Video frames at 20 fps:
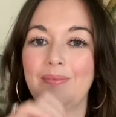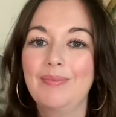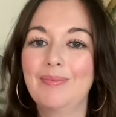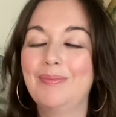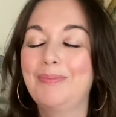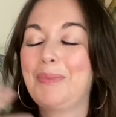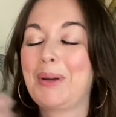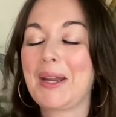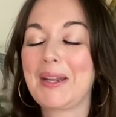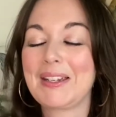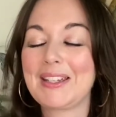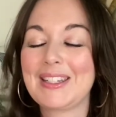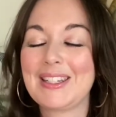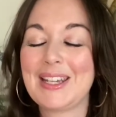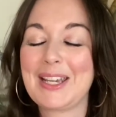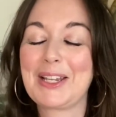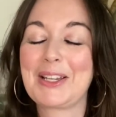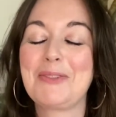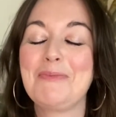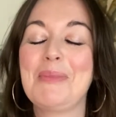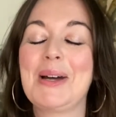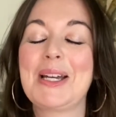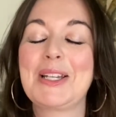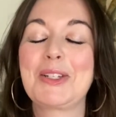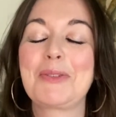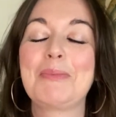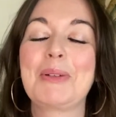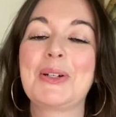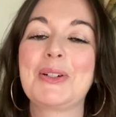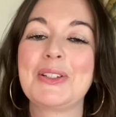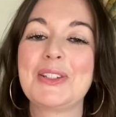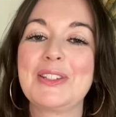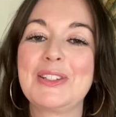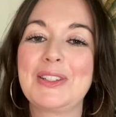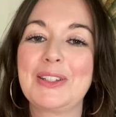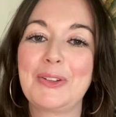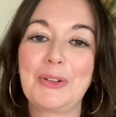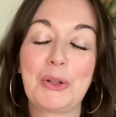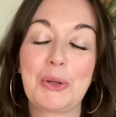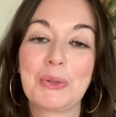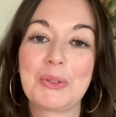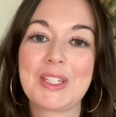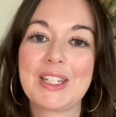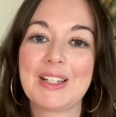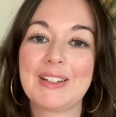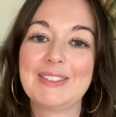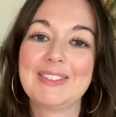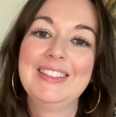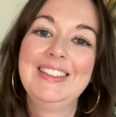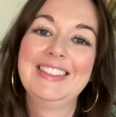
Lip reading: print a second batch because they'll all sell.